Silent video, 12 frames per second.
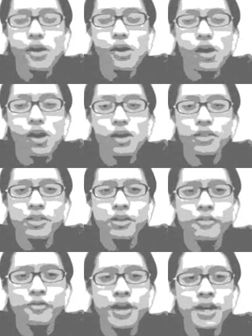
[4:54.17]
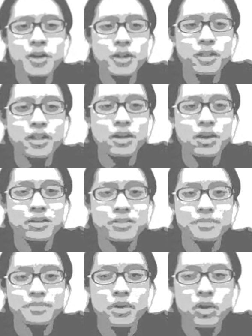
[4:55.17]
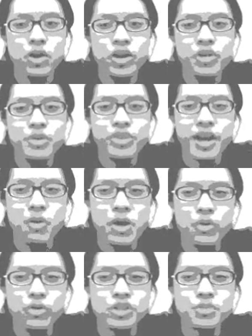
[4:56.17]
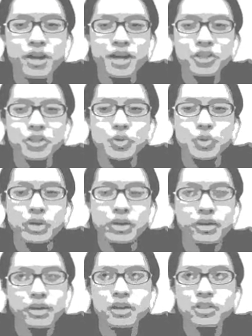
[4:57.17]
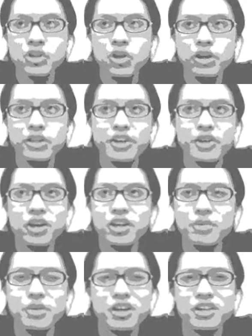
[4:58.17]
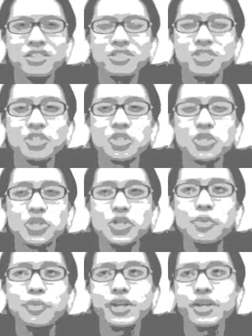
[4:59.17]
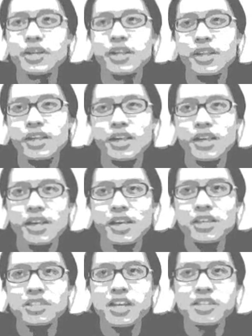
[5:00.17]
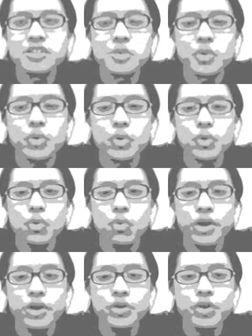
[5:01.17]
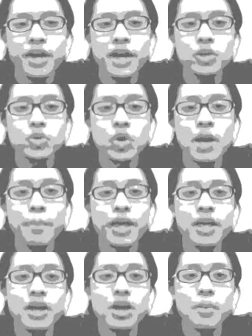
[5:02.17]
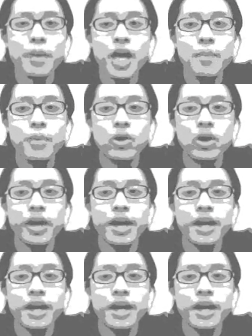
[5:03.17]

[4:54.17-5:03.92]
Now, the final argument that I want to respond to And it's hardly an argument because it's just stupid. He says, well, you can't drop ink